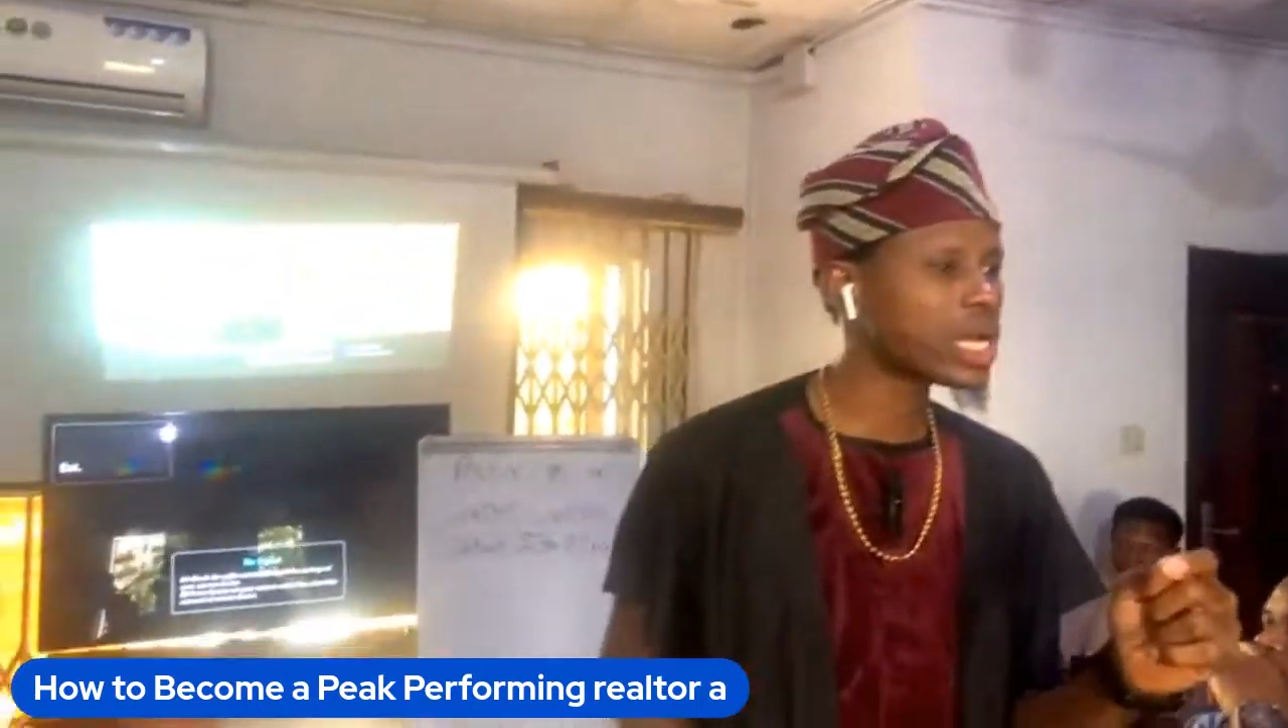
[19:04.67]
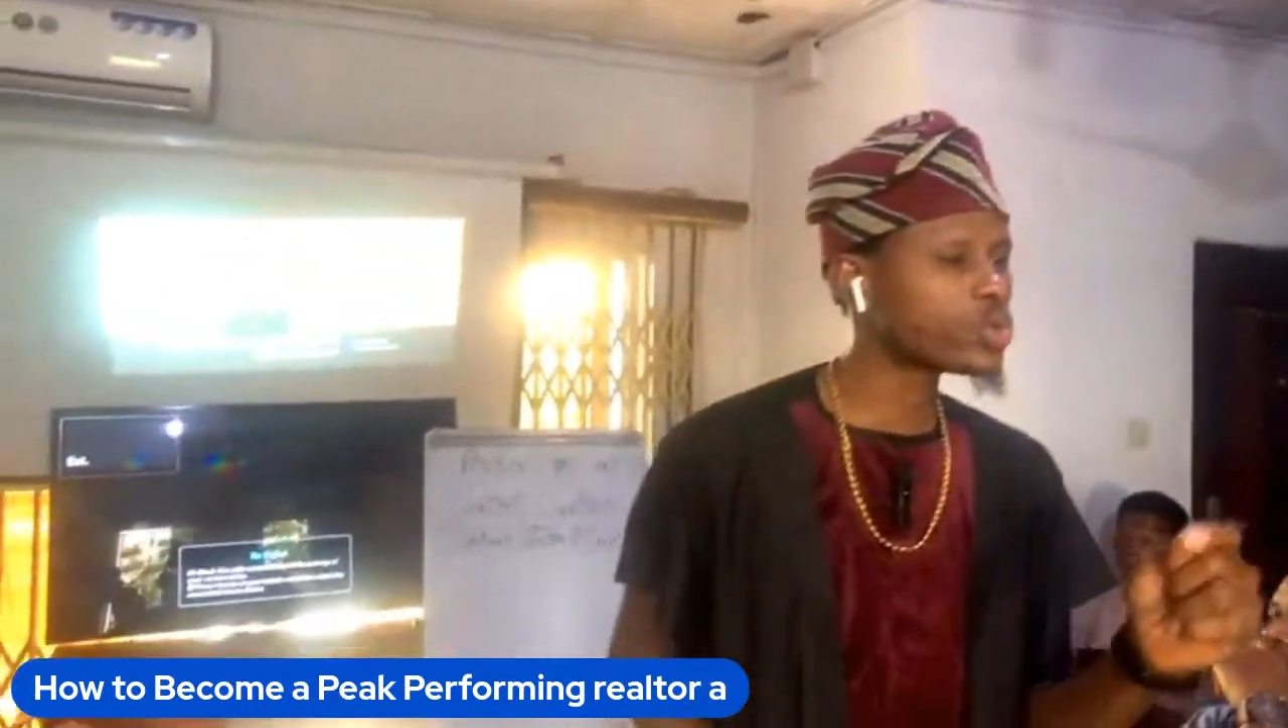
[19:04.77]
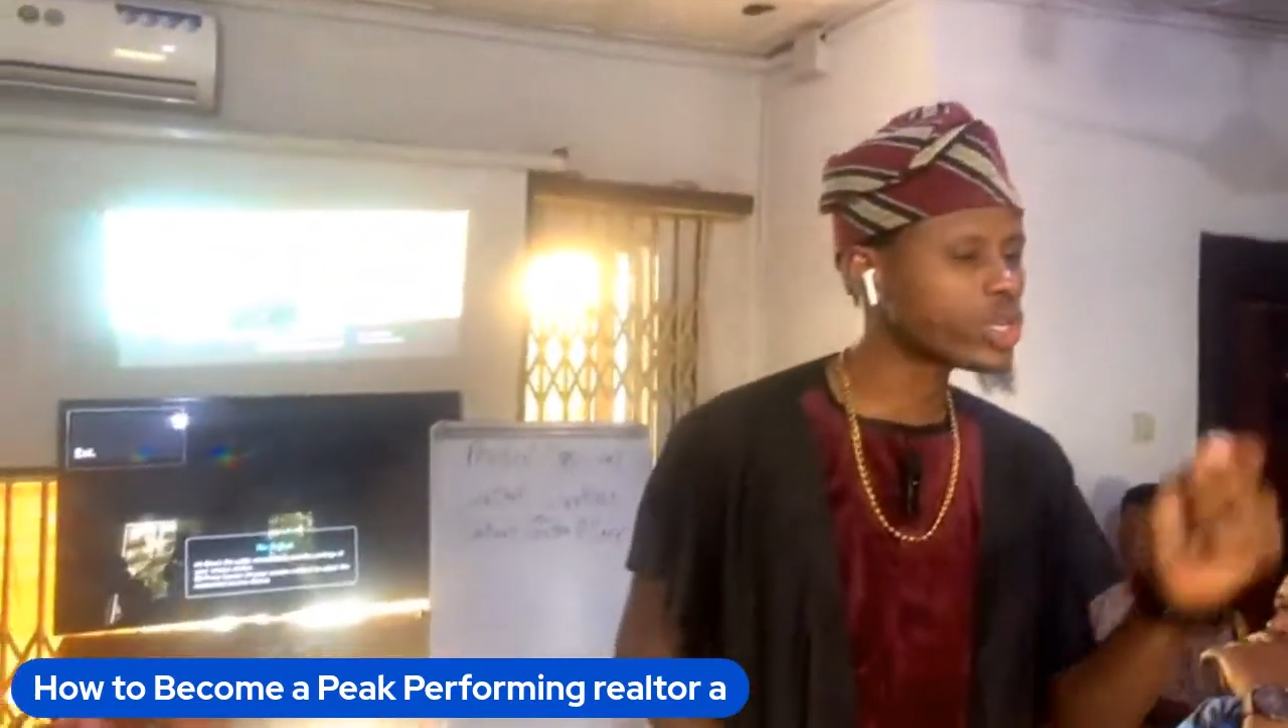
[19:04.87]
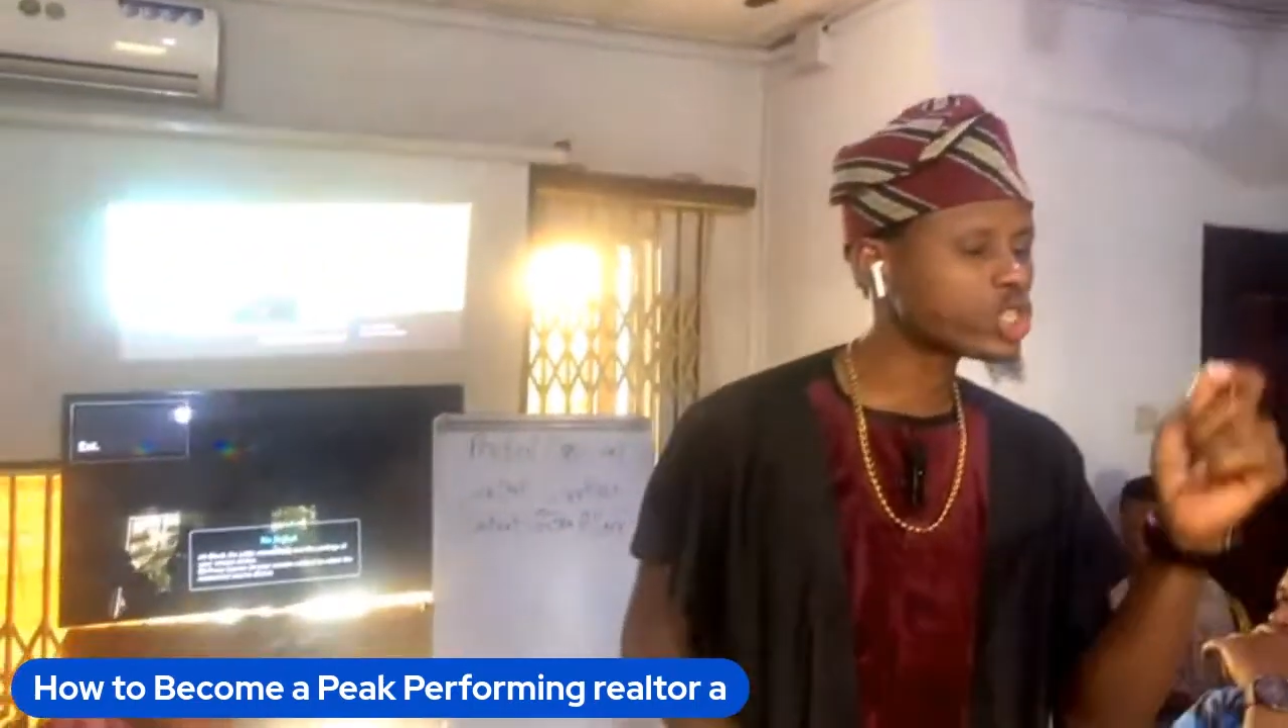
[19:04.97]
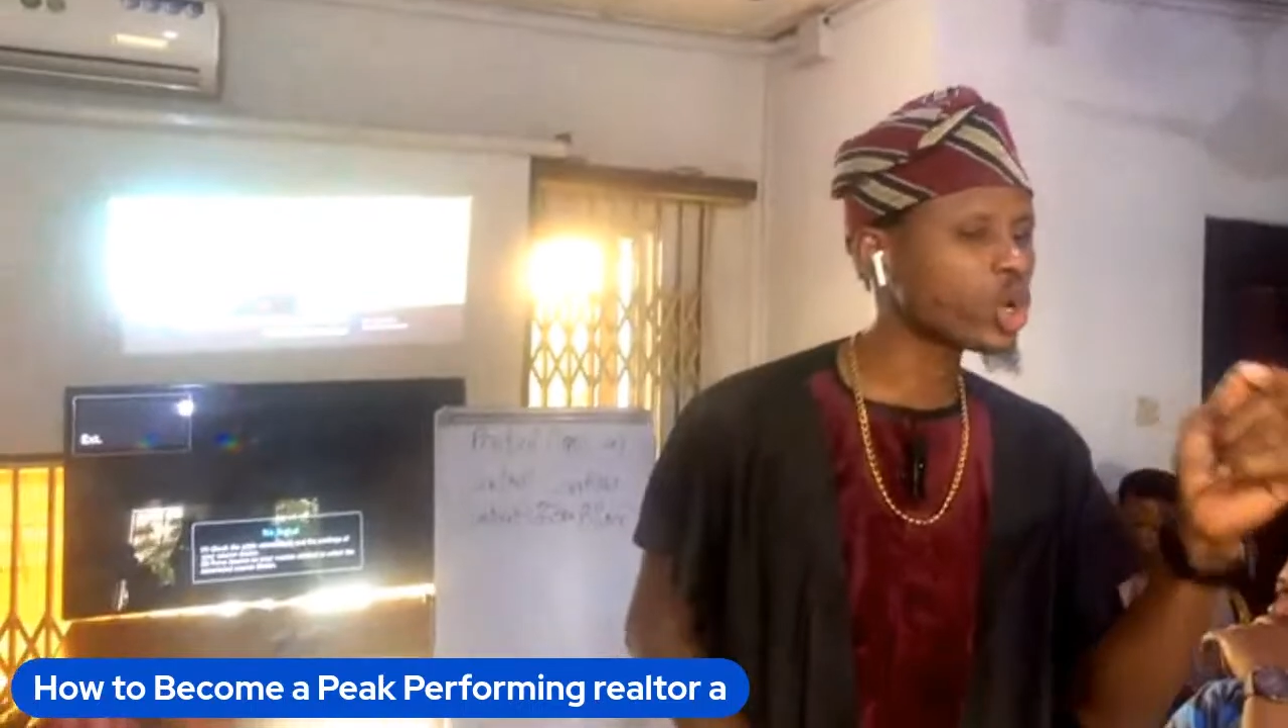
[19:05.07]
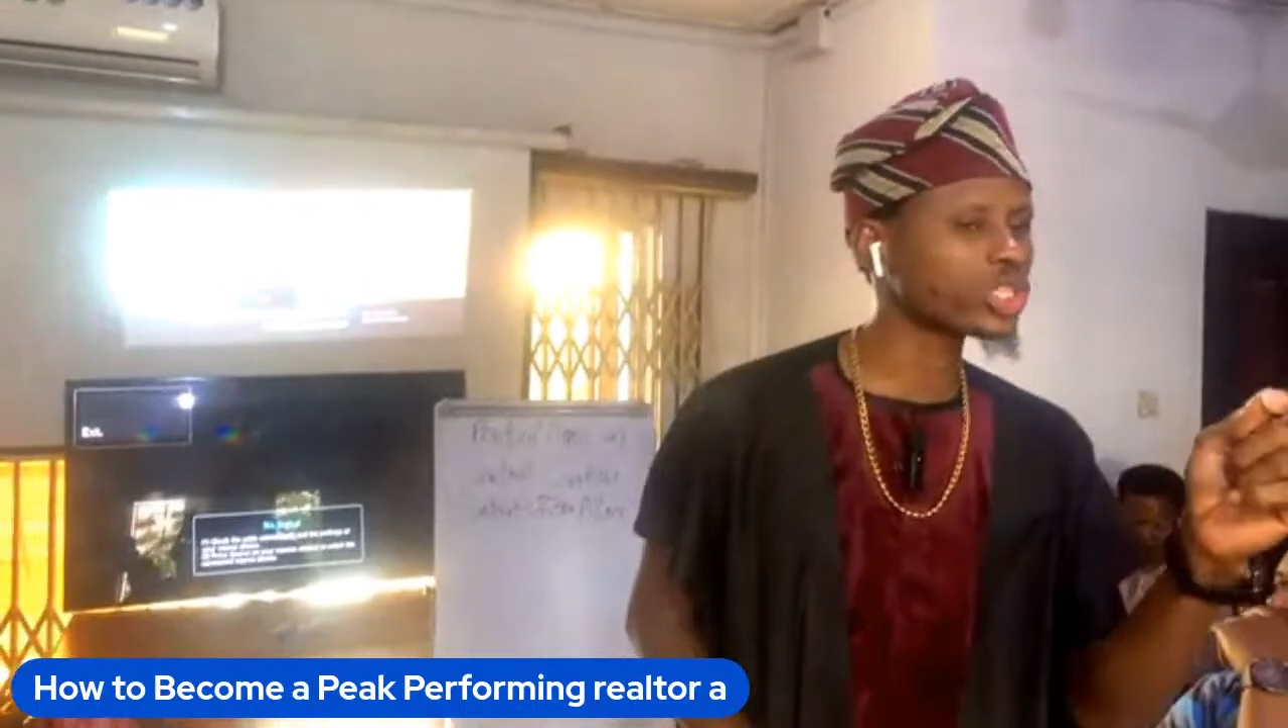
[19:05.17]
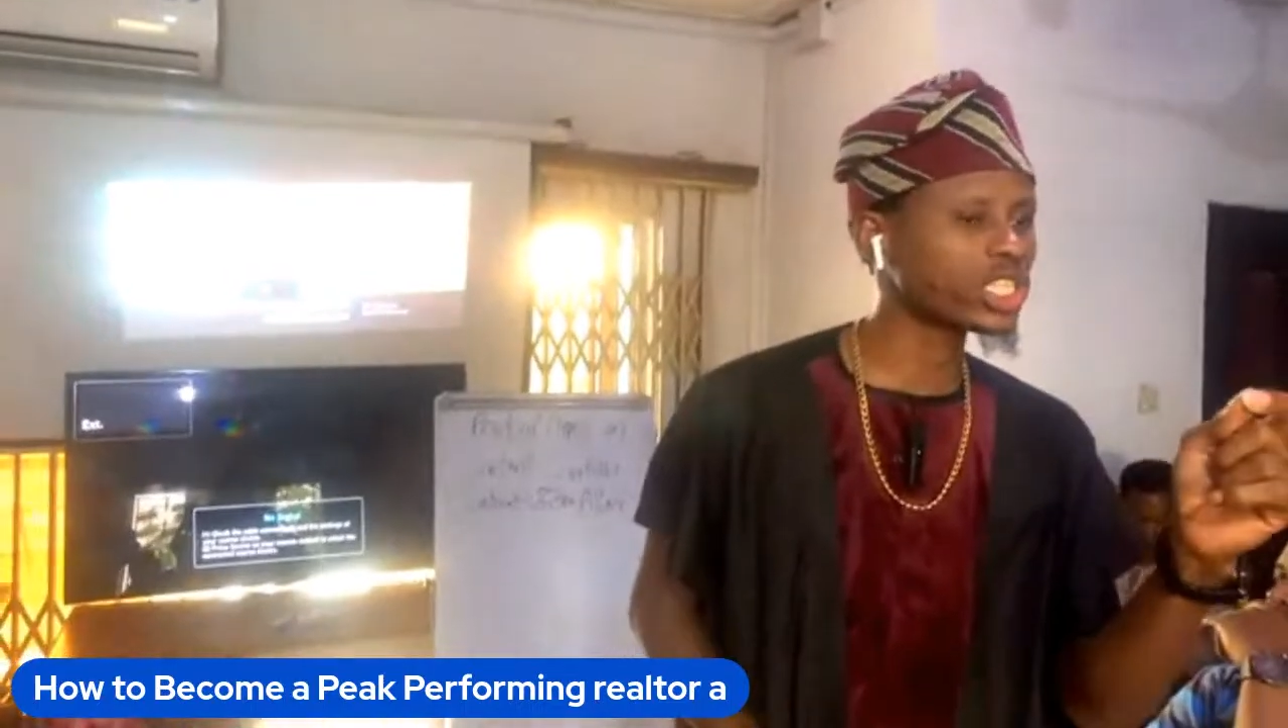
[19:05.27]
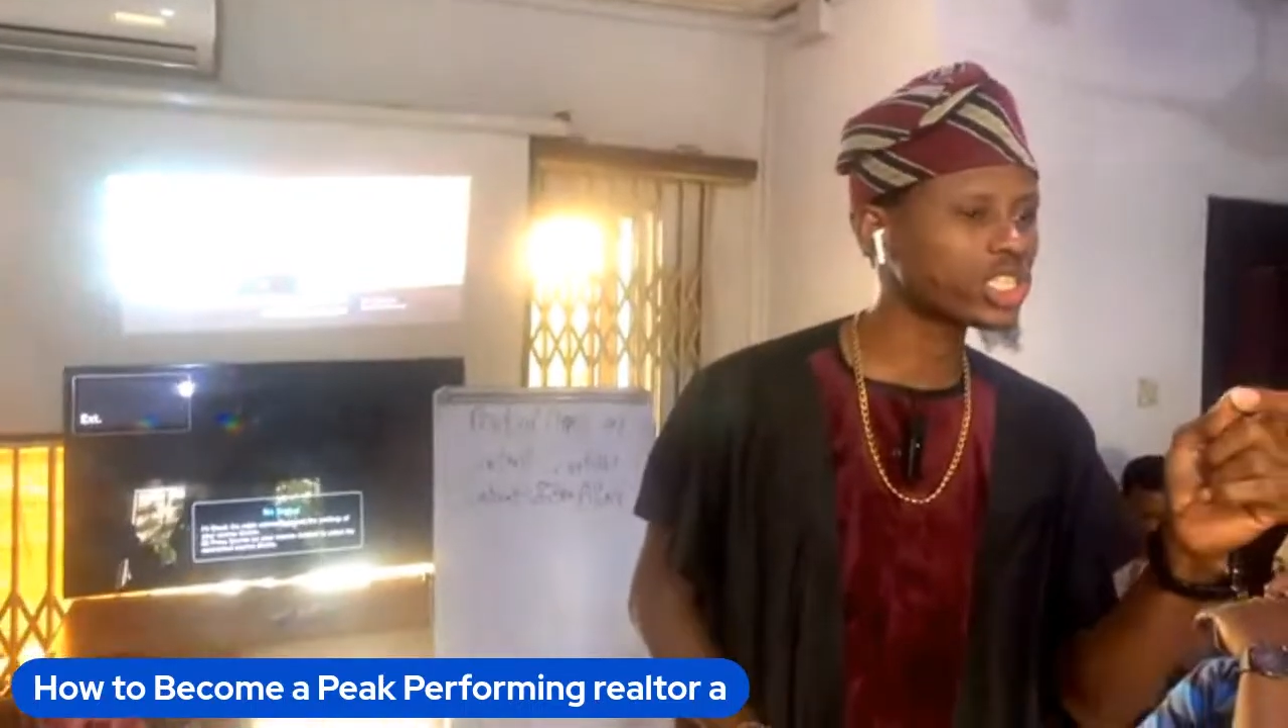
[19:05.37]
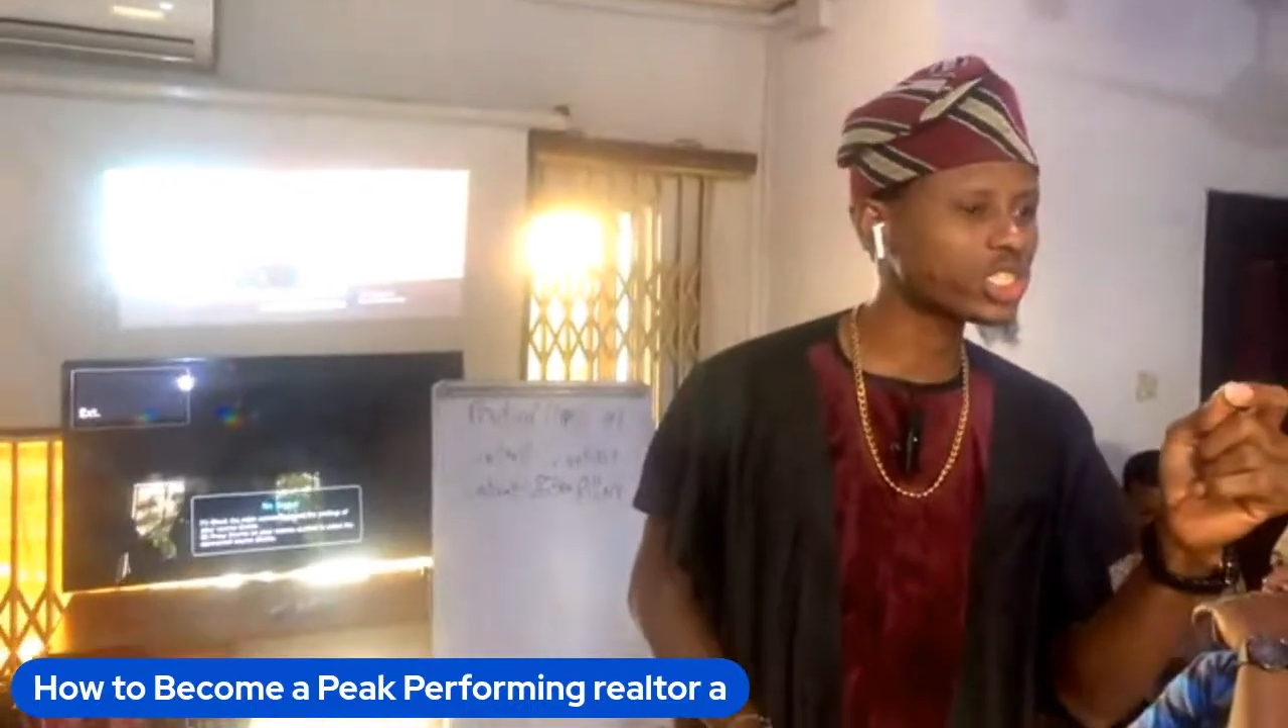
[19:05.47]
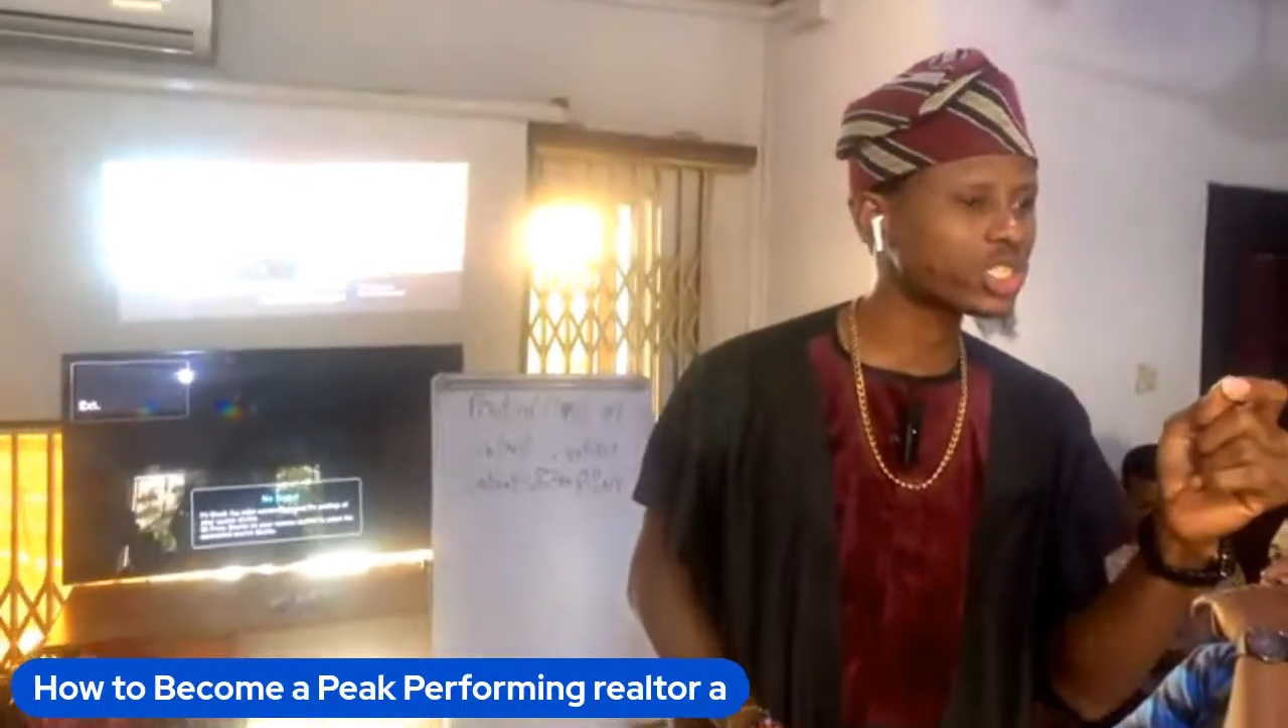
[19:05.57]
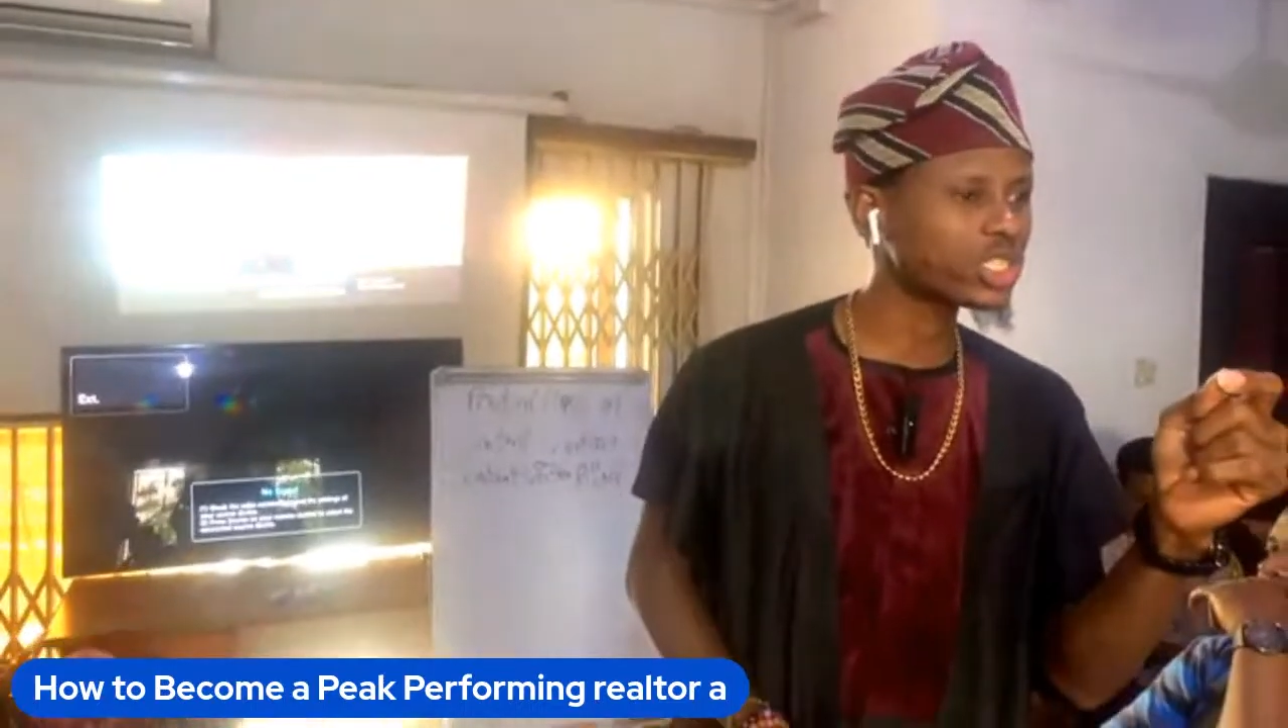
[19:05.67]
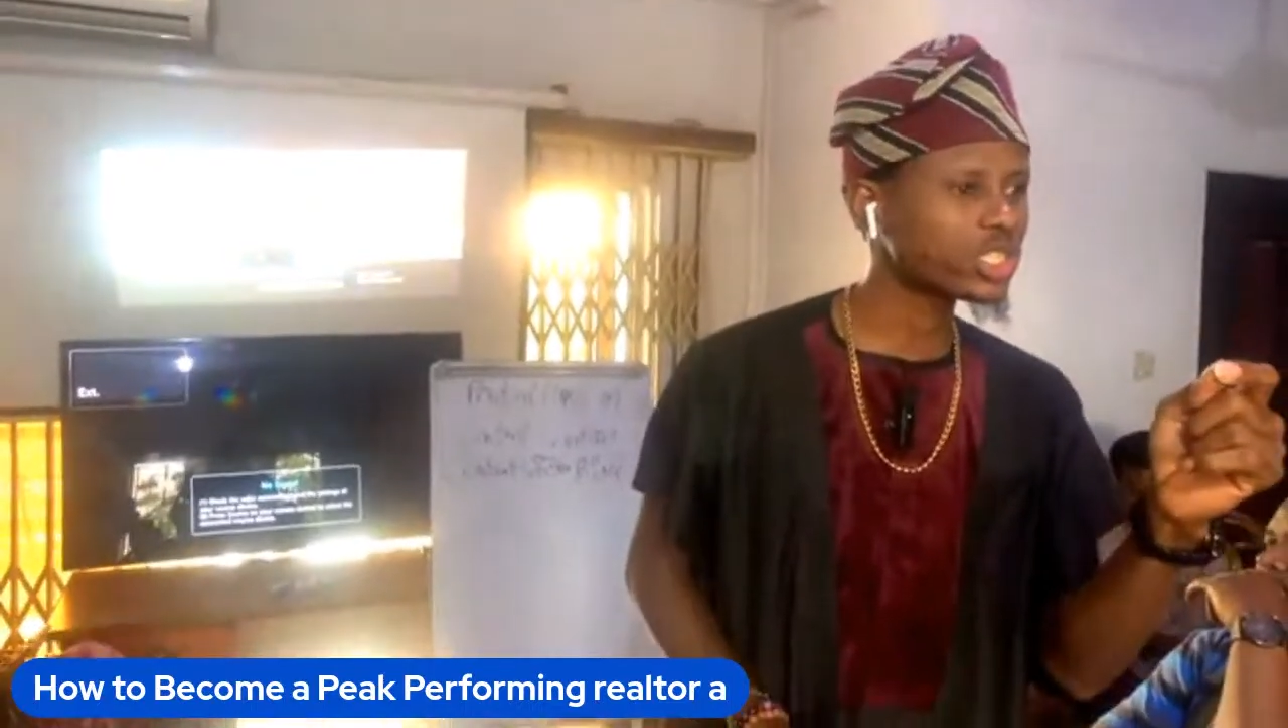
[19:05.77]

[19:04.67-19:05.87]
resources.